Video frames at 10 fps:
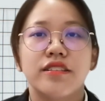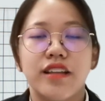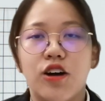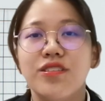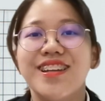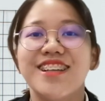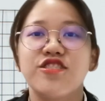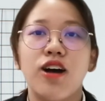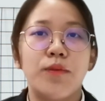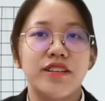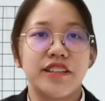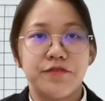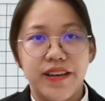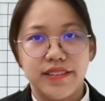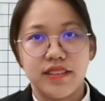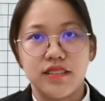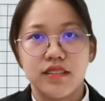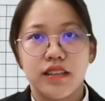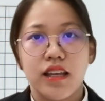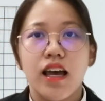Now, let's talk about the defendant.
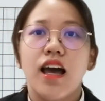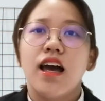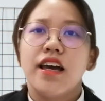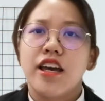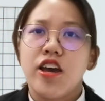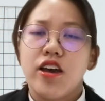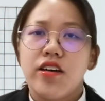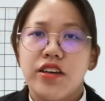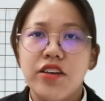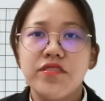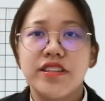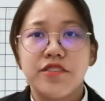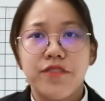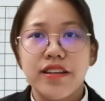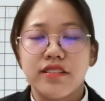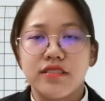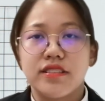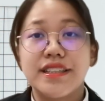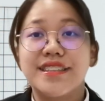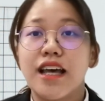If the defendant
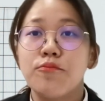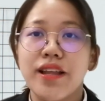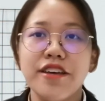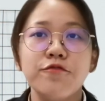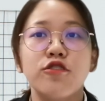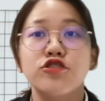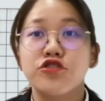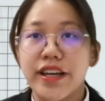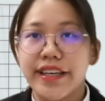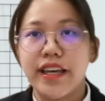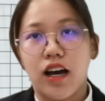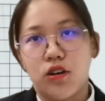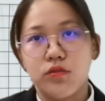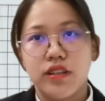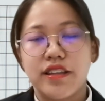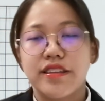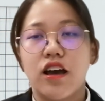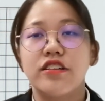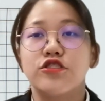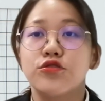is applying for striking out,
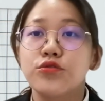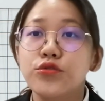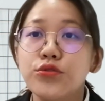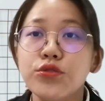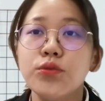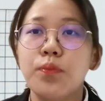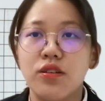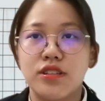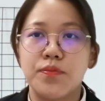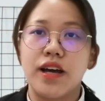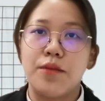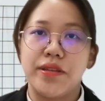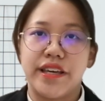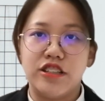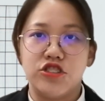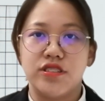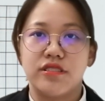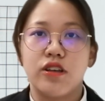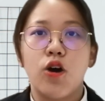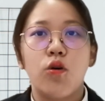there is two possible
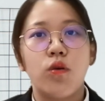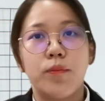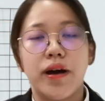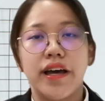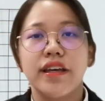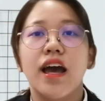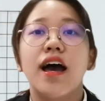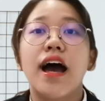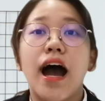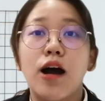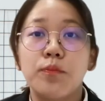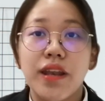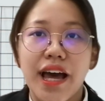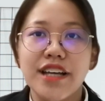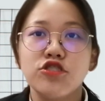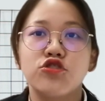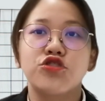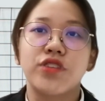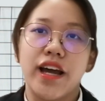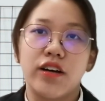applications, whereby applies to
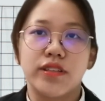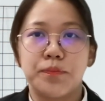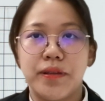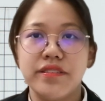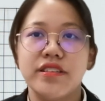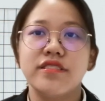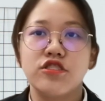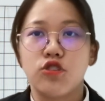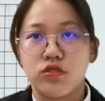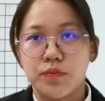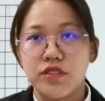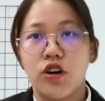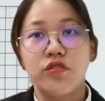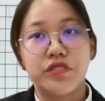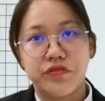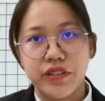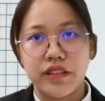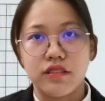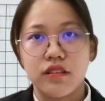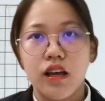strike out the plaintiff's endorsement on the writ.